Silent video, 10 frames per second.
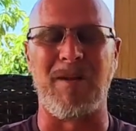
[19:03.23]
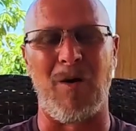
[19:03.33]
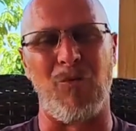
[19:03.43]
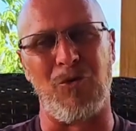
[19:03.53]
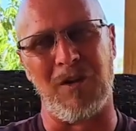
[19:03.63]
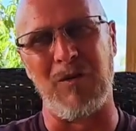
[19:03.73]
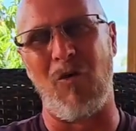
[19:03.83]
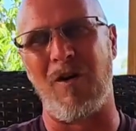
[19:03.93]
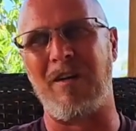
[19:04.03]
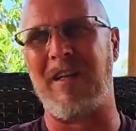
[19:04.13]
but I really
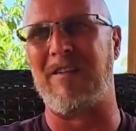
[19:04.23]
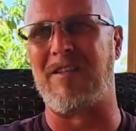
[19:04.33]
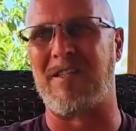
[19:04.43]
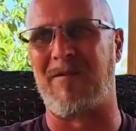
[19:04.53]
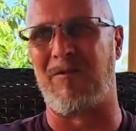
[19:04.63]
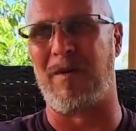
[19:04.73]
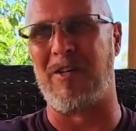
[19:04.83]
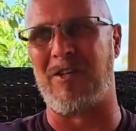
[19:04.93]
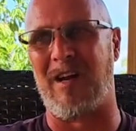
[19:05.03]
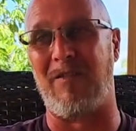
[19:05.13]
wanted to get this
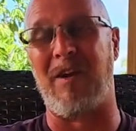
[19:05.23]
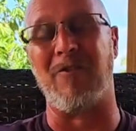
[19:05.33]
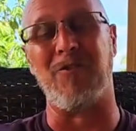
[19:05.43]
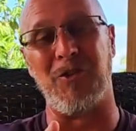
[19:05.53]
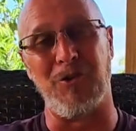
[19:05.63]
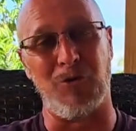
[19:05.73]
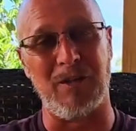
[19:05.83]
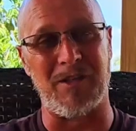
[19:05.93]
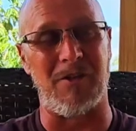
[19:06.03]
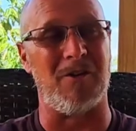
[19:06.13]
information out there. Do your
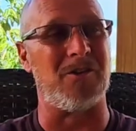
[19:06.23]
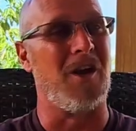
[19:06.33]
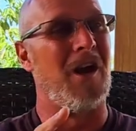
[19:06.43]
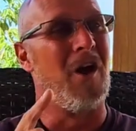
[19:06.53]
research.